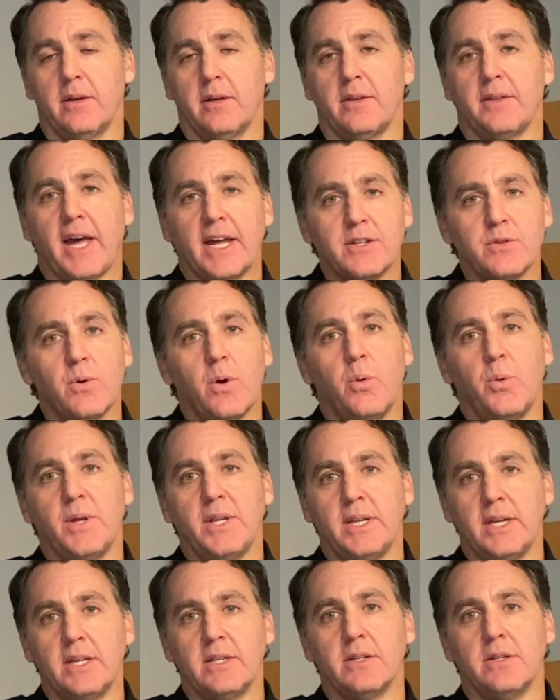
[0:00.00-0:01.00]
That's what we
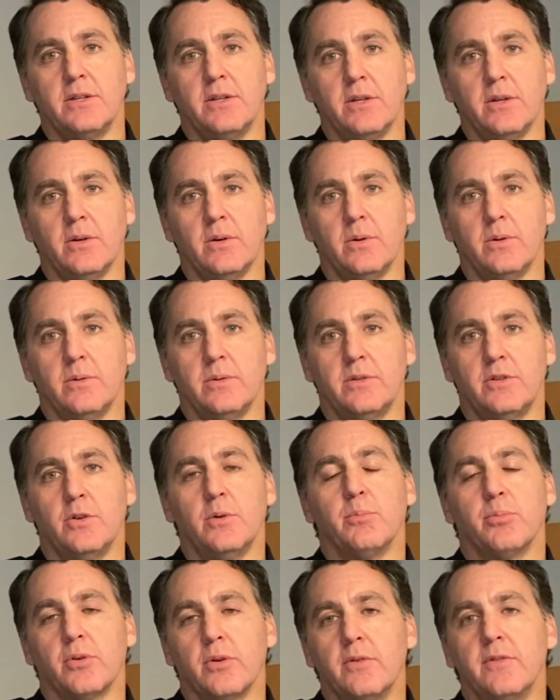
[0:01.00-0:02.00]
need to do to
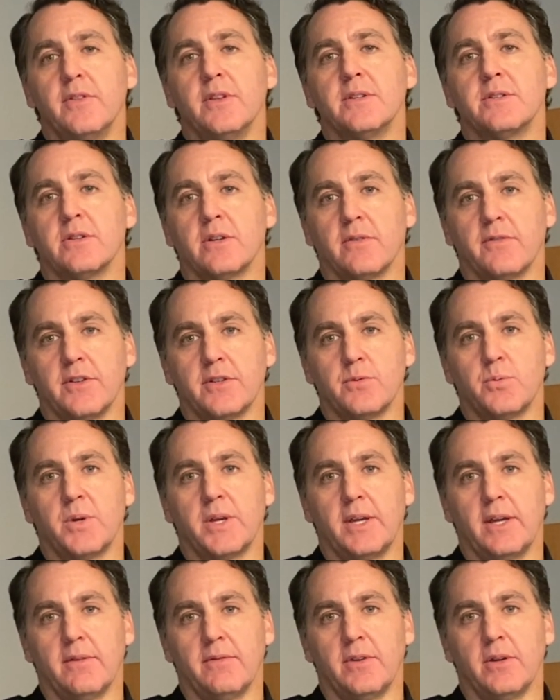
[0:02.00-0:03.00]
improve the service we
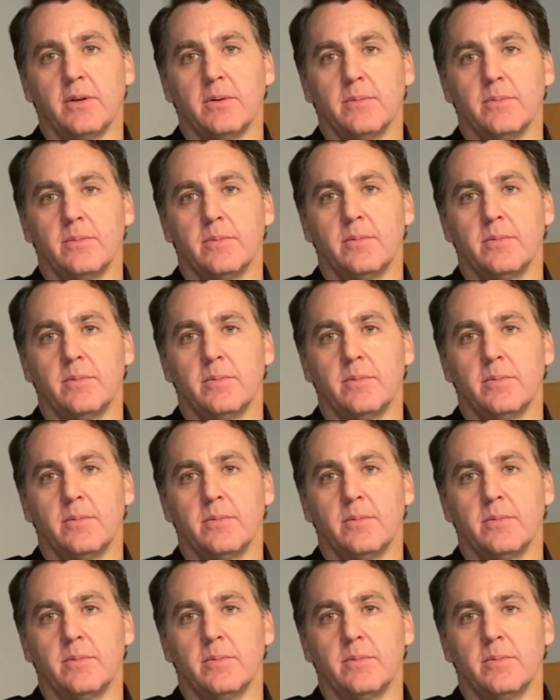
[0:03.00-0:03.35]
give you.